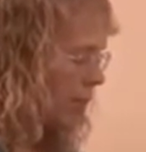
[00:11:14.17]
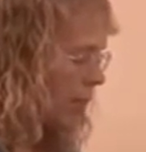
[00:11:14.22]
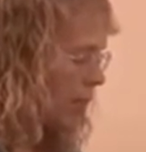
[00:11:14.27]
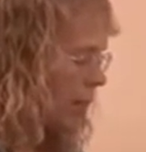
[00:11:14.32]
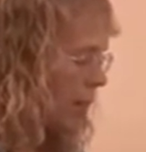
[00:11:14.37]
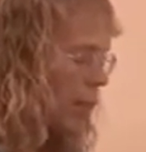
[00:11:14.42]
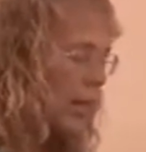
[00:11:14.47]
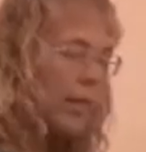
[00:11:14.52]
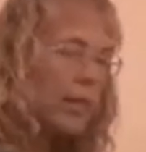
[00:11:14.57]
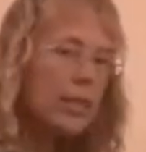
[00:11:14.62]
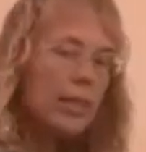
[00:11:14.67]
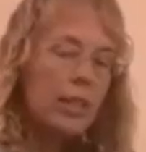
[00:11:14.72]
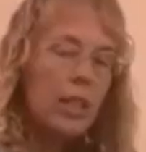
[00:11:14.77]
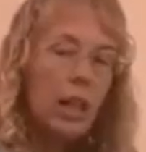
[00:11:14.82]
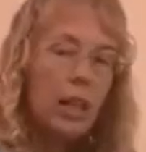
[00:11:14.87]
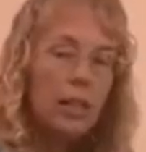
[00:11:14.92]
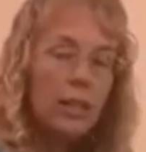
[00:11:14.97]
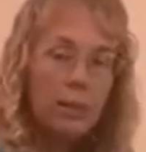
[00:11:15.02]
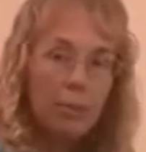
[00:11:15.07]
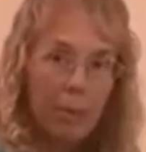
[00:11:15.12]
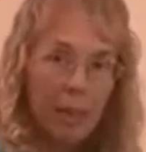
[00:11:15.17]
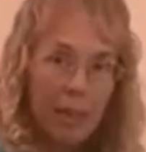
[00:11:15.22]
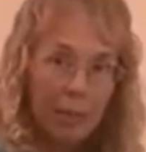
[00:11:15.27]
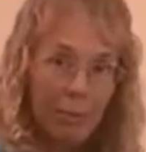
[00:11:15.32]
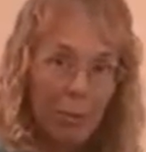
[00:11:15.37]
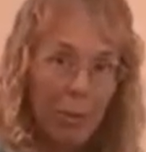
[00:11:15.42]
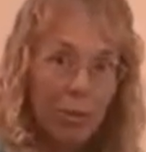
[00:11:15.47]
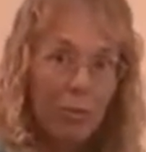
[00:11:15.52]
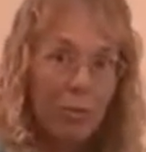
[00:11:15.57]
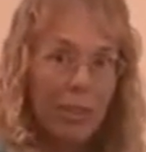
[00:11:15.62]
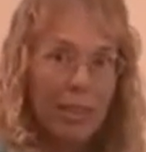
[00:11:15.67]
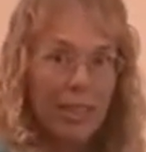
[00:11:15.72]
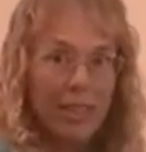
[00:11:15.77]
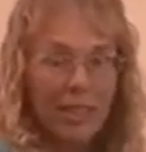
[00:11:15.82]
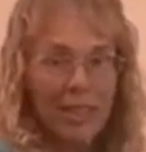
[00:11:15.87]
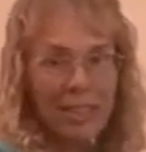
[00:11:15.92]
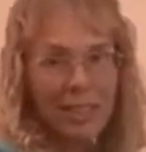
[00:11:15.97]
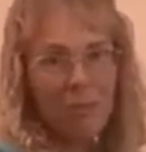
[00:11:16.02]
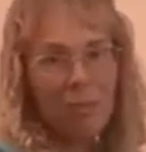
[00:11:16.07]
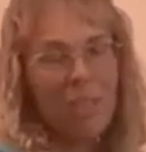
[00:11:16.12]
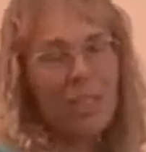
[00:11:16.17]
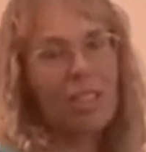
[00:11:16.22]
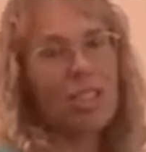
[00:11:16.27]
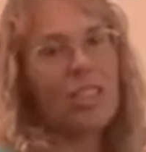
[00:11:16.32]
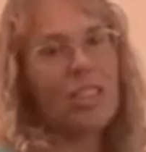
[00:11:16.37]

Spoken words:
And that is not a big movement, it is much